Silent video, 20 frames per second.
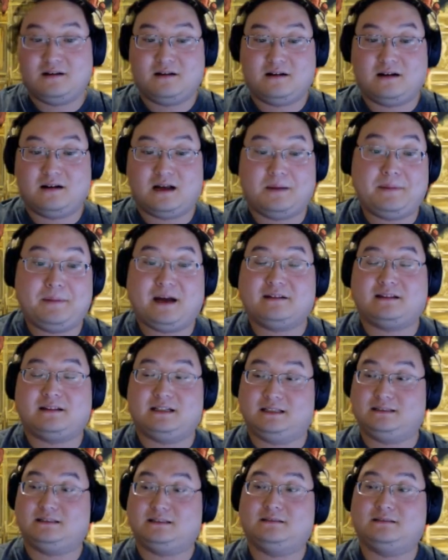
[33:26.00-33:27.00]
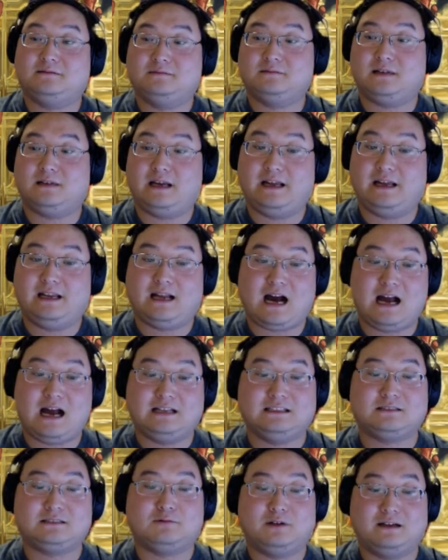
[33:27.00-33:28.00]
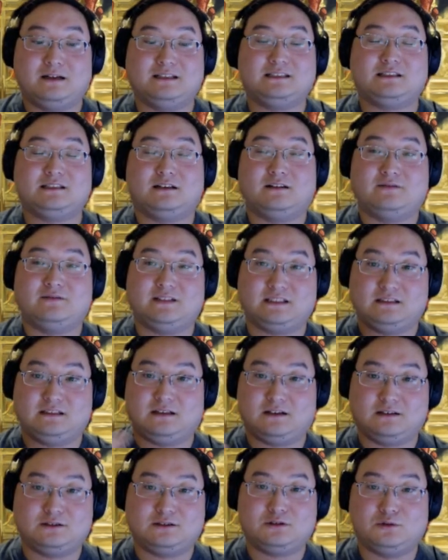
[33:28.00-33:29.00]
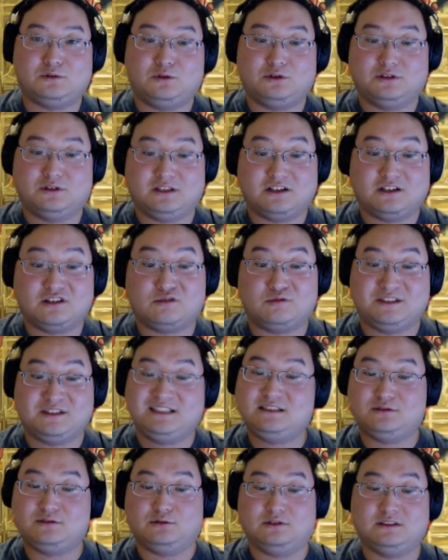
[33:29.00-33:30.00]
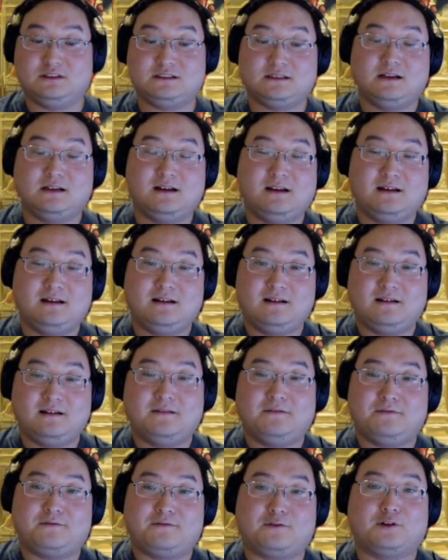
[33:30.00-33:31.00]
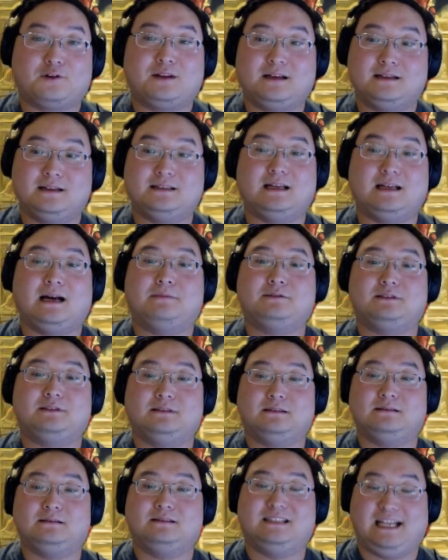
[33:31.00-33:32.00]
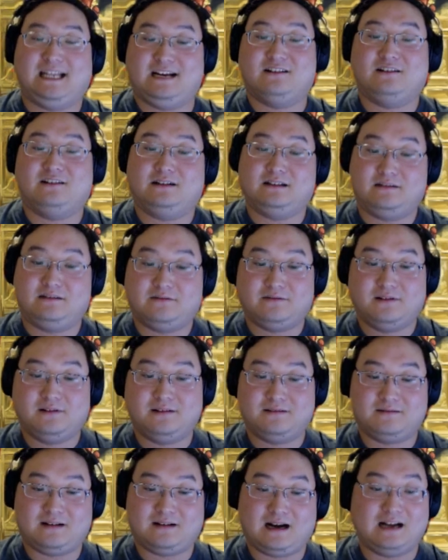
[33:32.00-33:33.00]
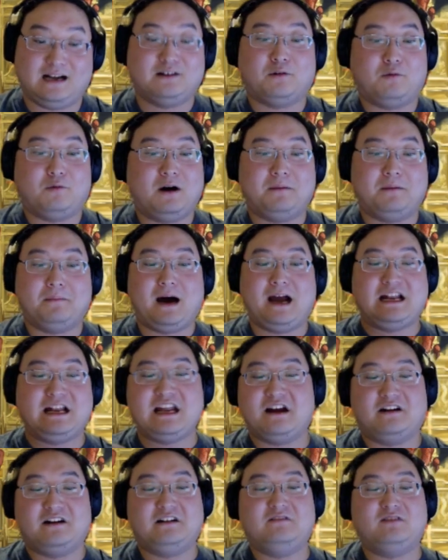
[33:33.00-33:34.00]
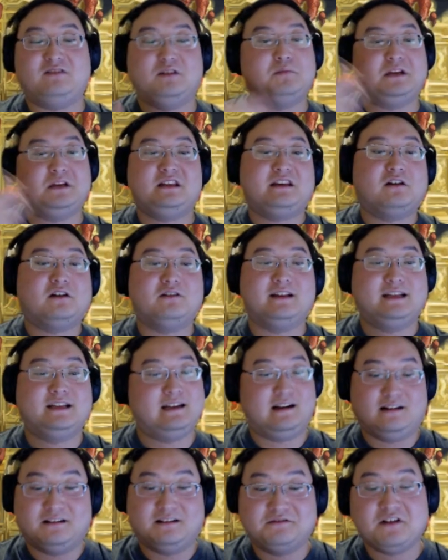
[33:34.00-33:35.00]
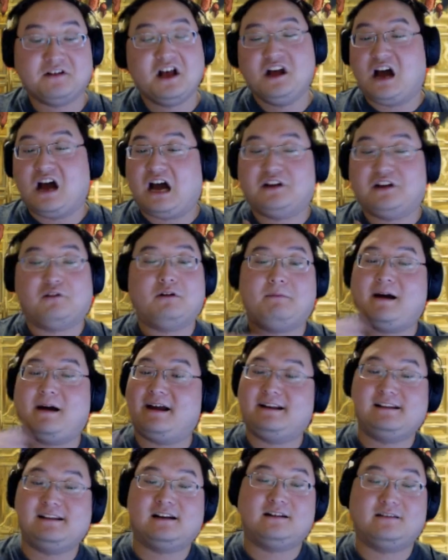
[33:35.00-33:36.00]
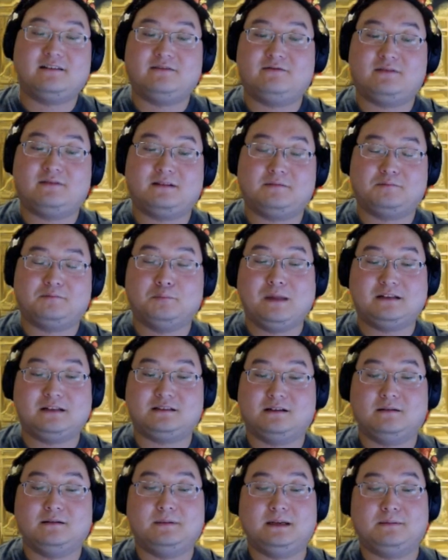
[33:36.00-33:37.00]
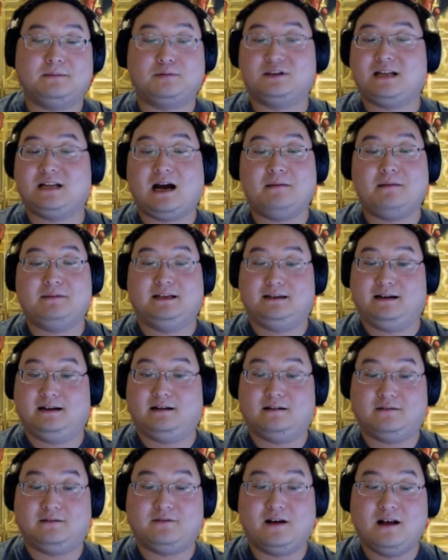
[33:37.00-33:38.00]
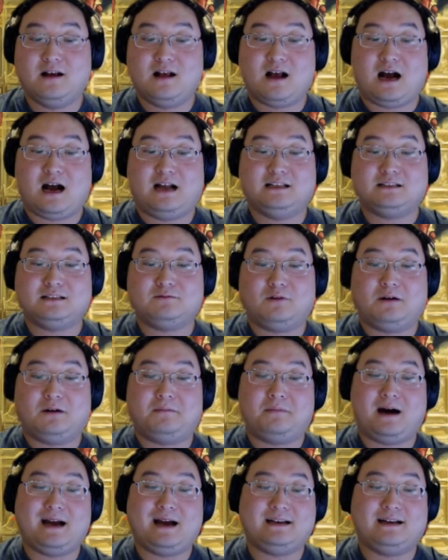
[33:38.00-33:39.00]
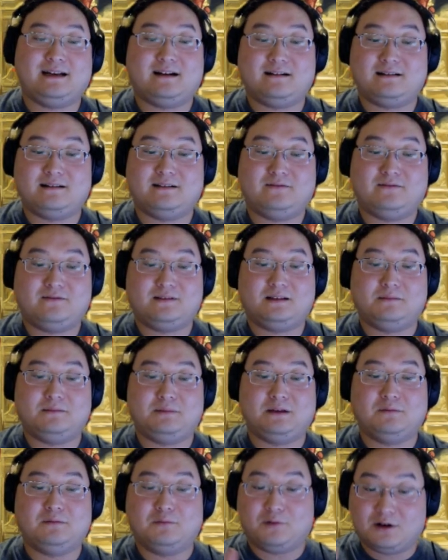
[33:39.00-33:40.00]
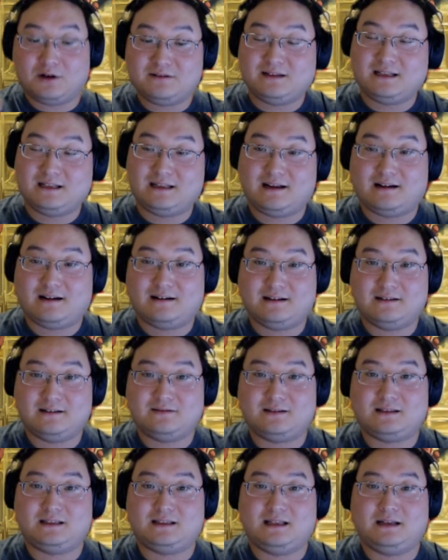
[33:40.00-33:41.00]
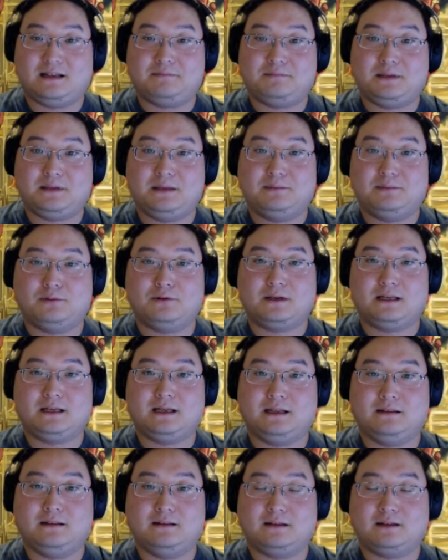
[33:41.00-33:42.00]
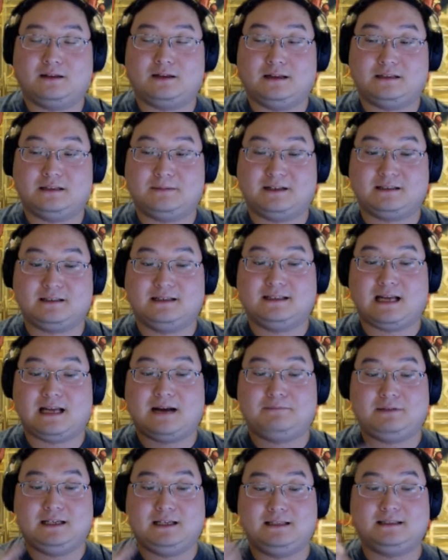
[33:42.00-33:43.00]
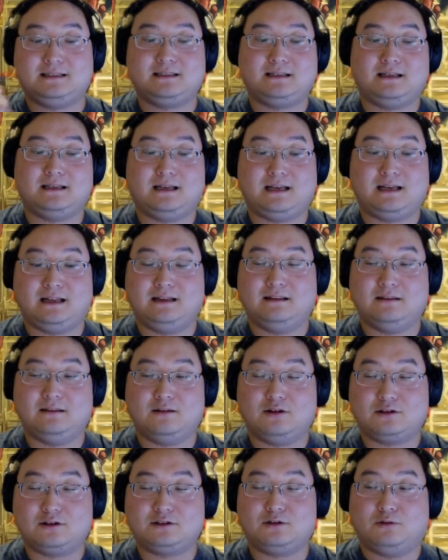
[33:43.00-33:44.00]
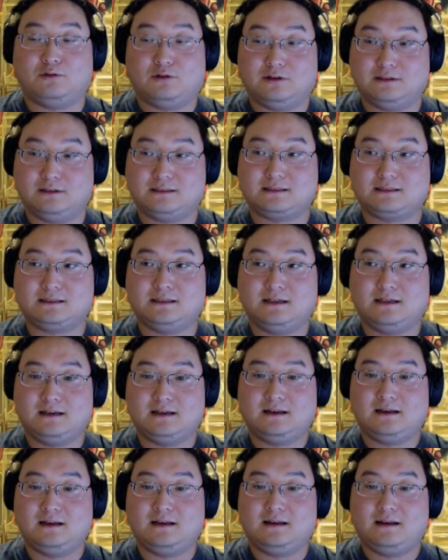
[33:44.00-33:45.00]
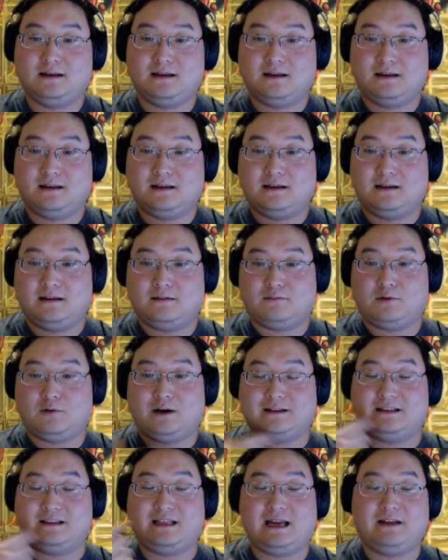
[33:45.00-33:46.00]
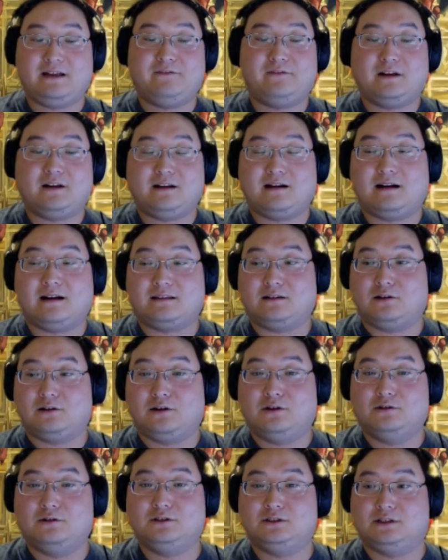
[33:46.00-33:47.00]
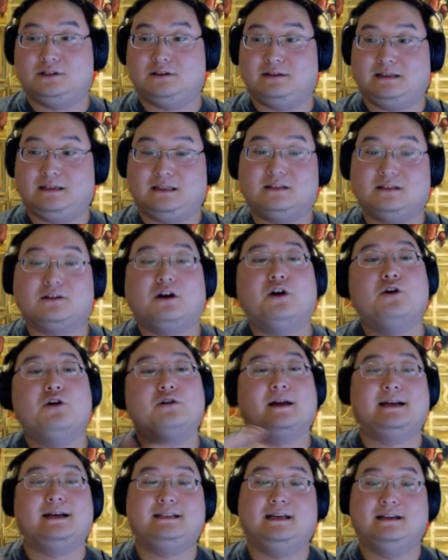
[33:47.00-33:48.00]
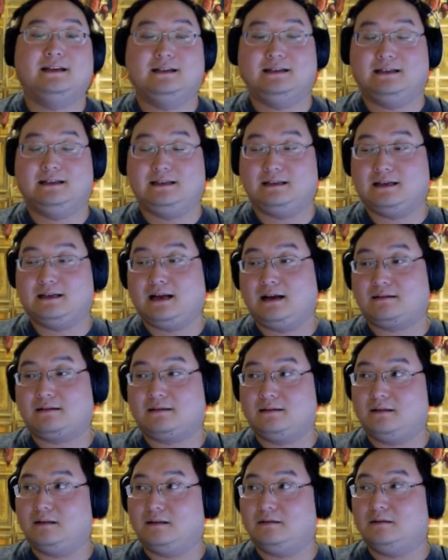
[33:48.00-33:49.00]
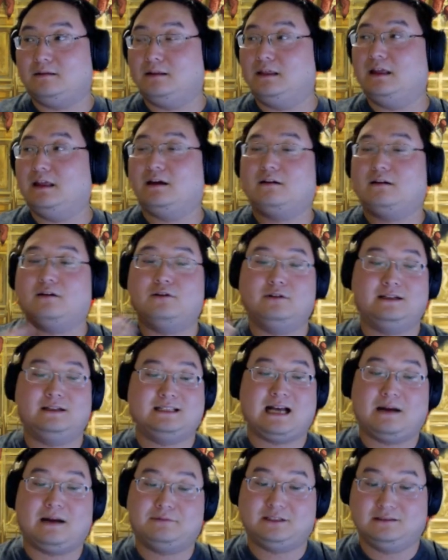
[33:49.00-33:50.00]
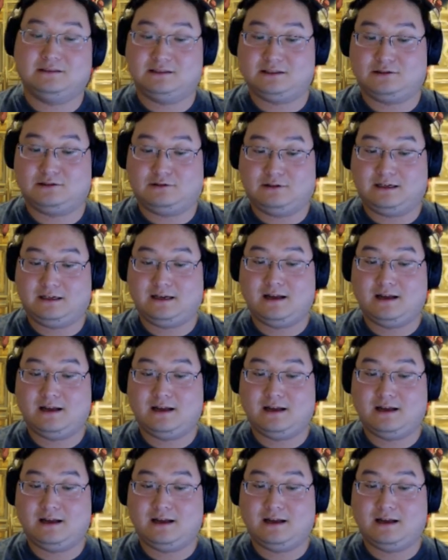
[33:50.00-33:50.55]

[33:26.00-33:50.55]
about these. And I just want to serve as another tool, another resource for the adoption narrative. I don't want my narrative to be the only narrative. I don't want my narrative necessarily to be the predominant narrative. I just want my narrative to be one of the narratives that people can, especially adoptees, can look towards while they figure out their own journey, their own identity, their own adoption story.